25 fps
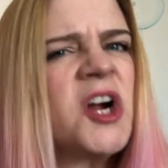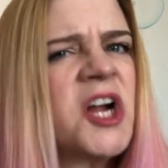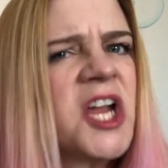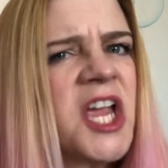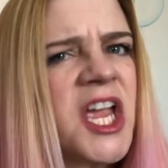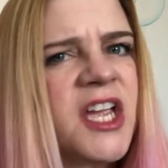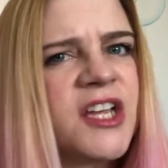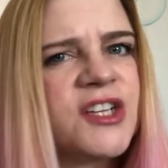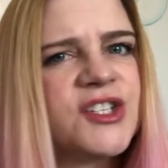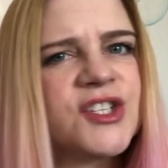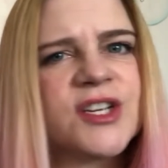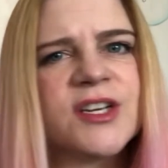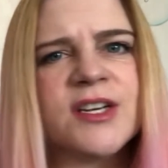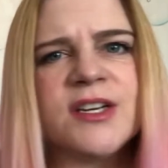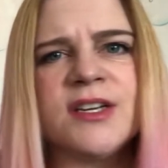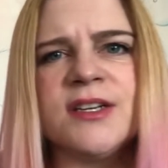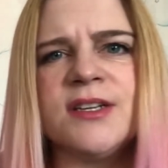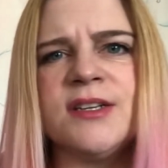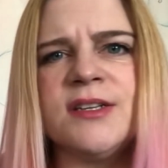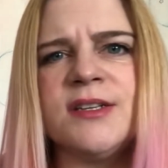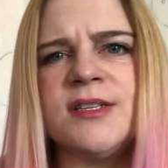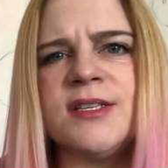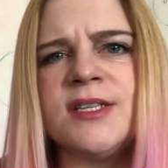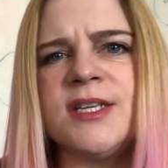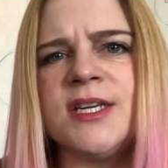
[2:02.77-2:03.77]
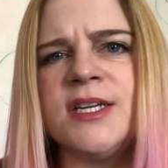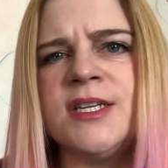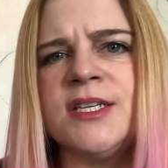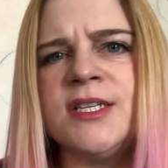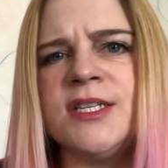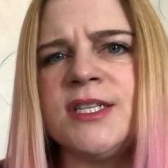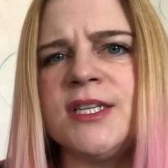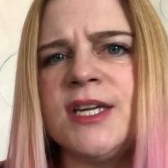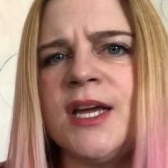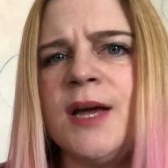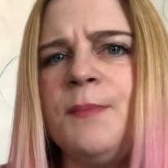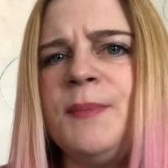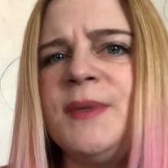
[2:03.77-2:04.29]
Dark Ages
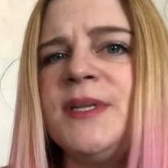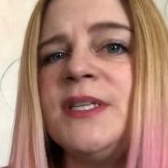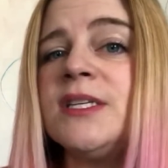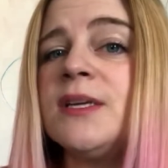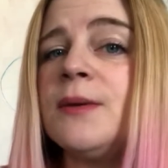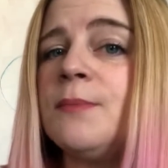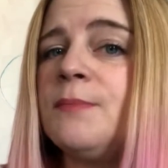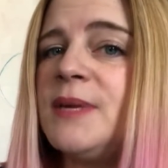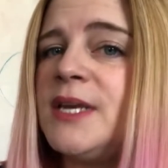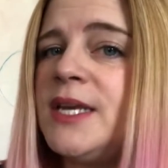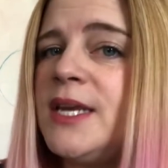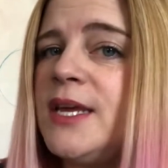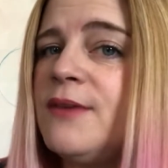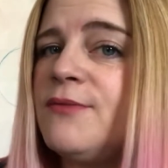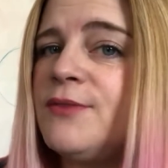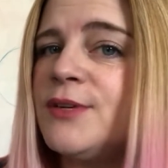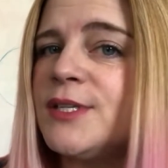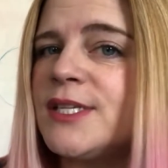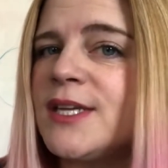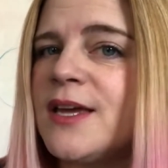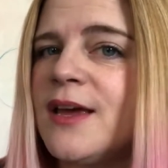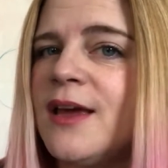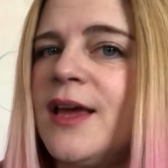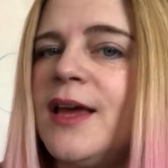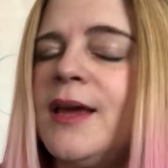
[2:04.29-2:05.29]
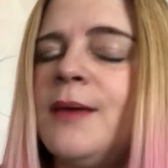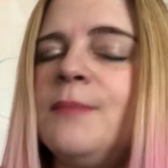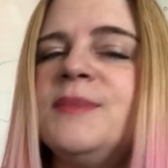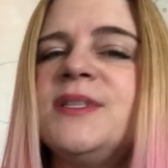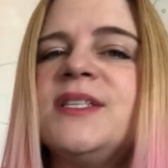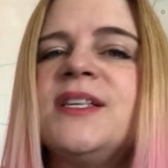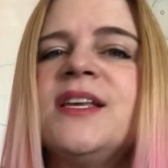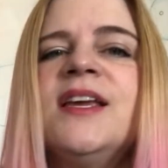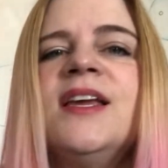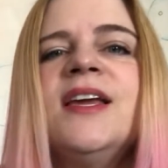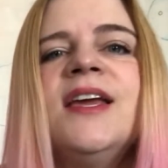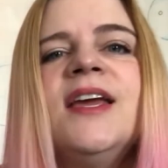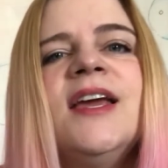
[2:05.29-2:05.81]
and up until medieval
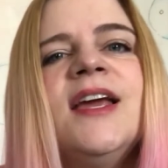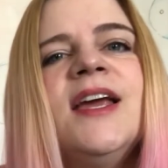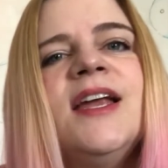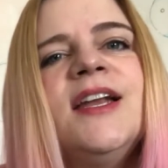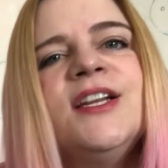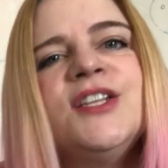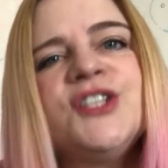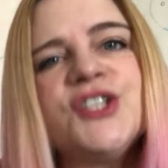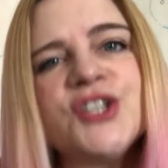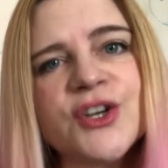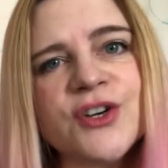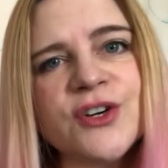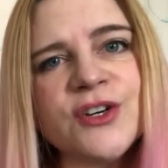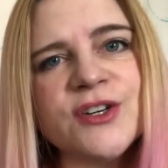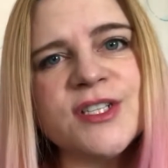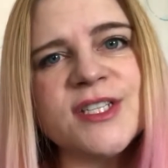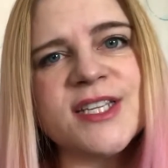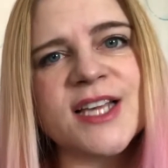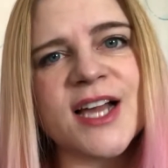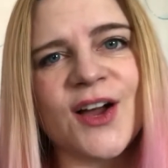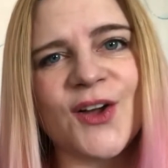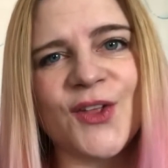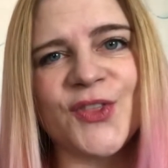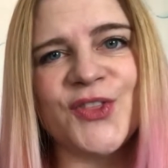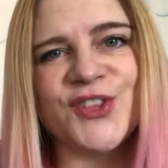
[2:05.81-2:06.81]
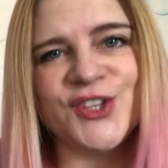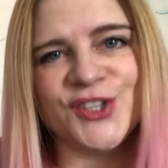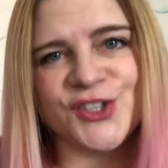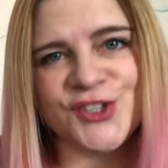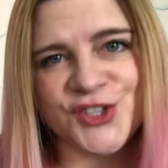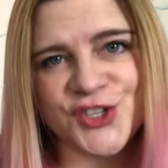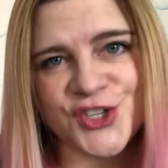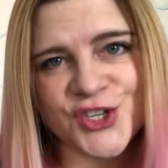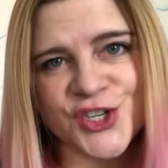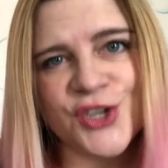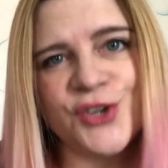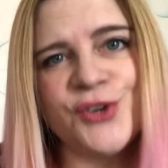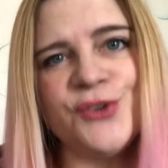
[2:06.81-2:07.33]
times. And it turns out the
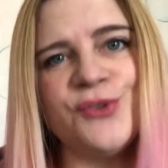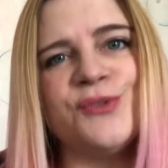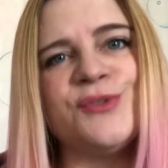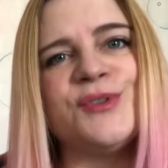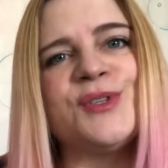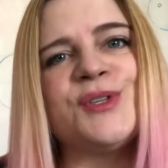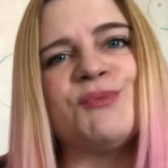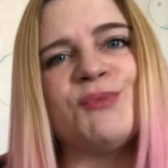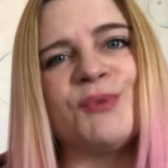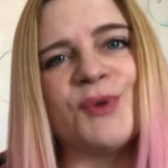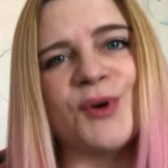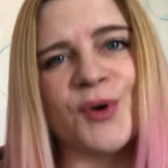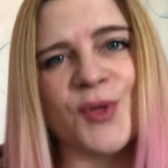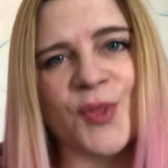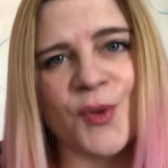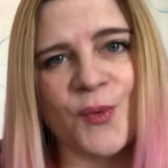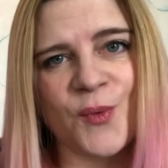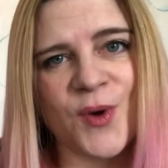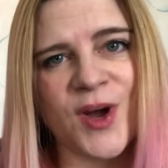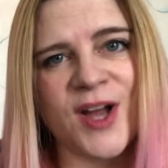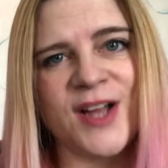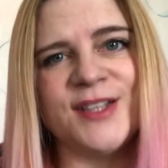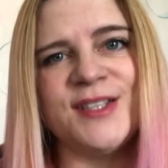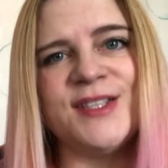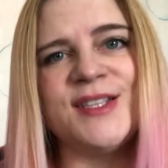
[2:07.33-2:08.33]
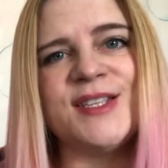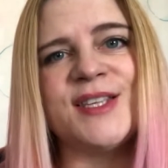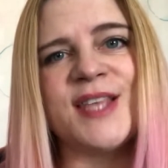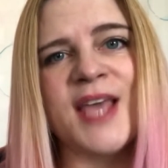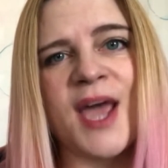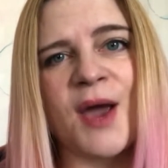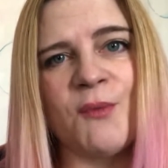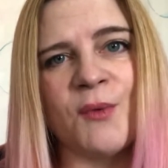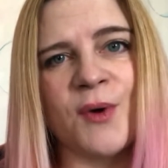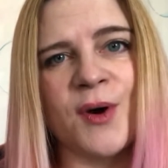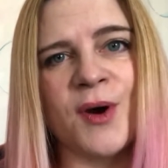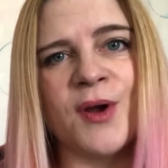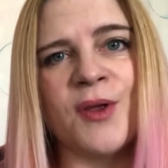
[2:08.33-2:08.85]
Jews were the ones
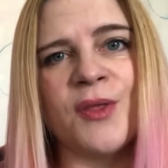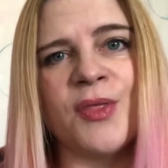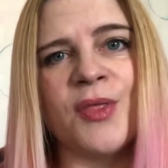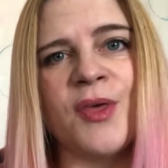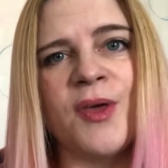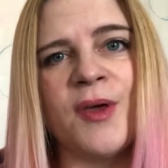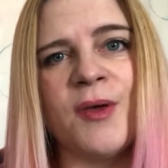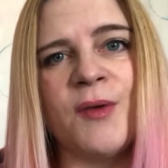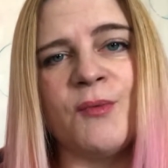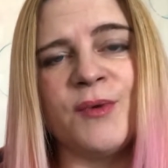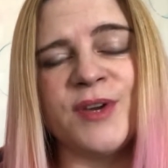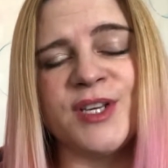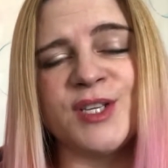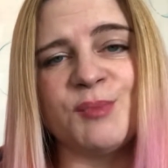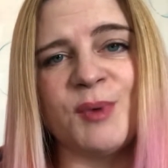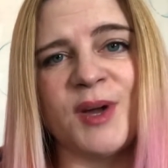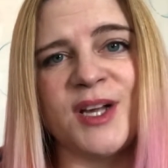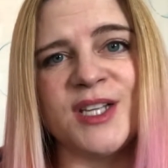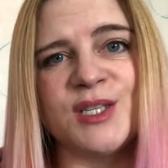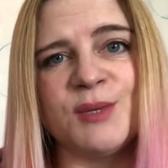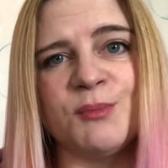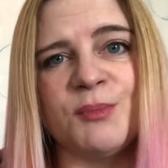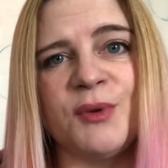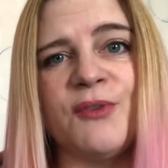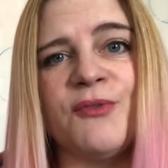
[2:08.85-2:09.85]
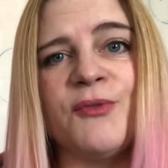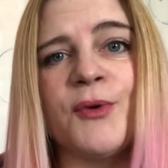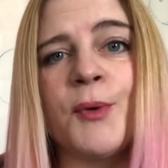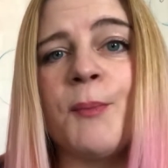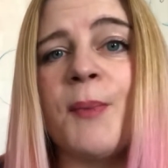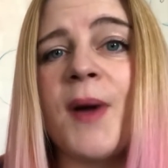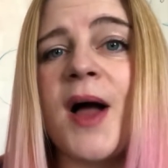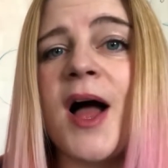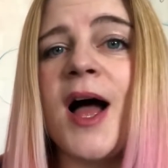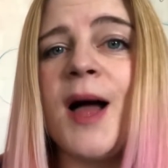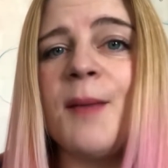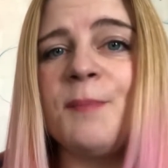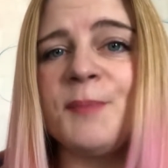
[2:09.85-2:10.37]
that were responsible for
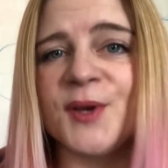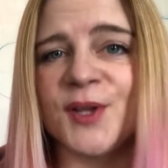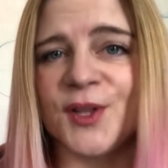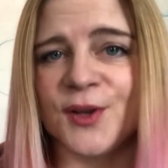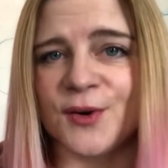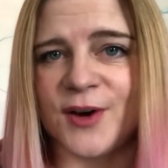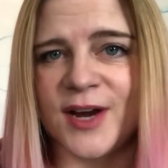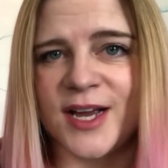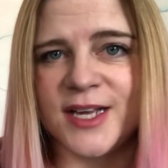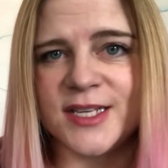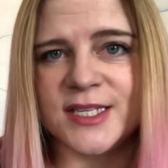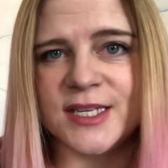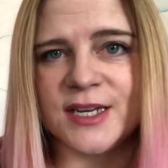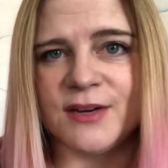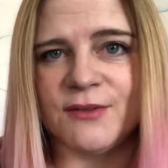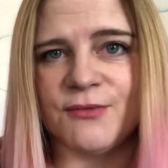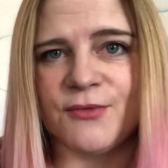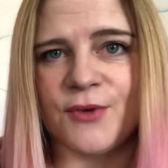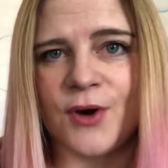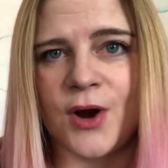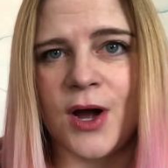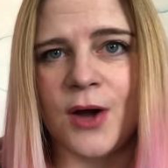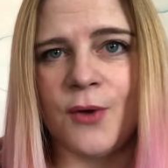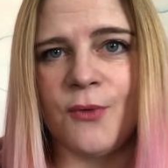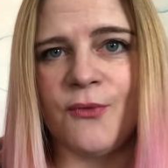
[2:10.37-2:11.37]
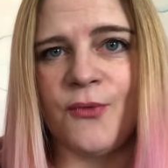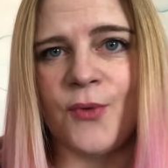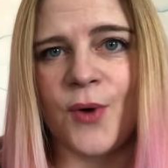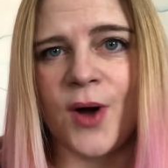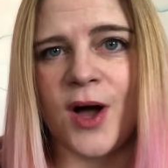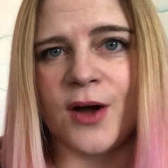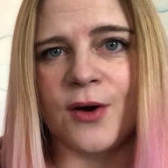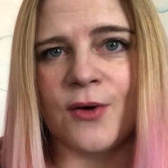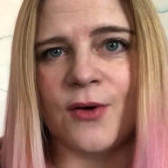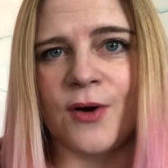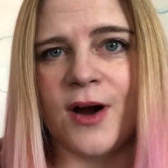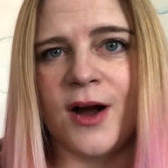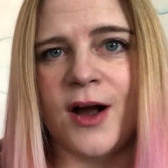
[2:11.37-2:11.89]
popularizing
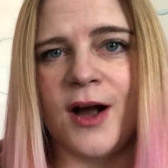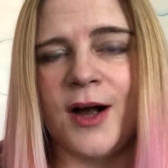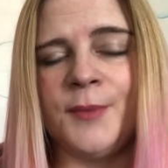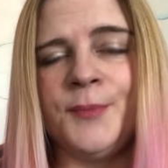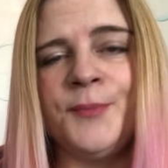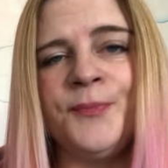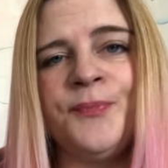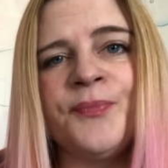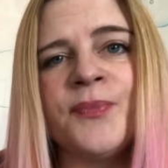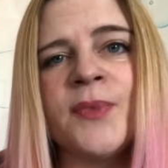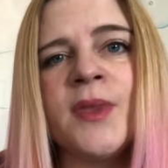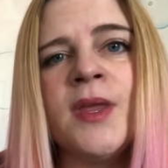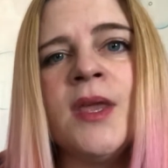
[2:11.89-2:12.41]
foie gras.